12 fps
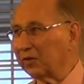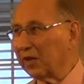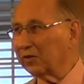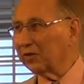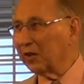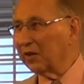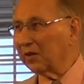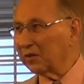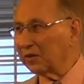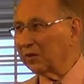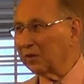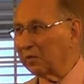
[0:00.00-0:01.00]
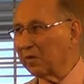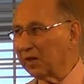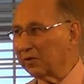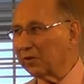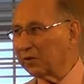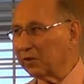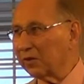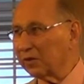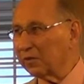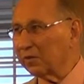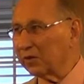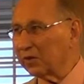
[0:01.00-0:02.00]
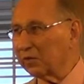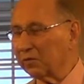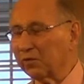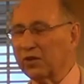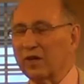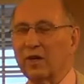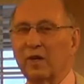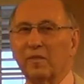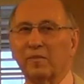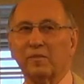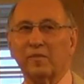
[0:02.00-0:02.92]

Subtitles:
and that's all that she knew about the church, but she was there.